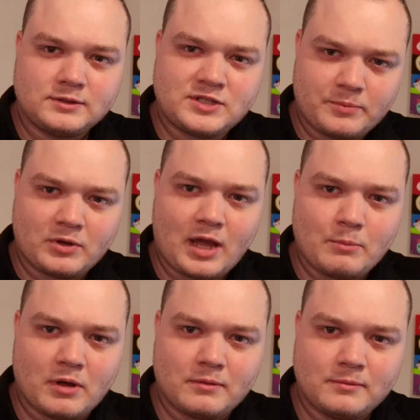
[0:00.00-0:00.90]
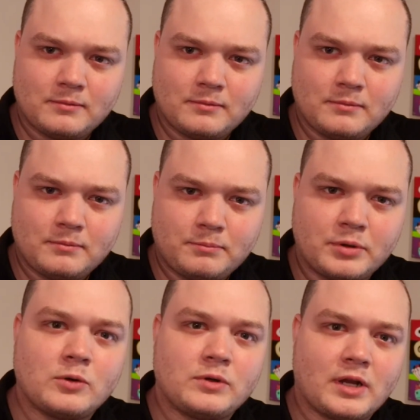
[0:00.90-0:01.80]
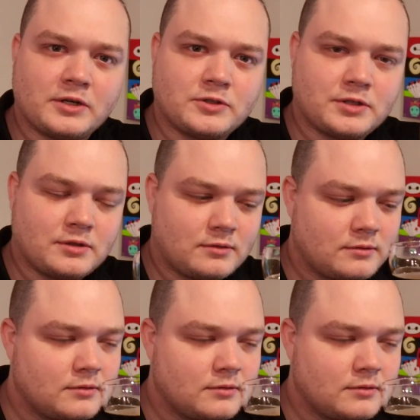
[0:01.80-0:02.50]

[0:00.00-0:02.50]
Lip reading: step your game up. Put it with nitrogen.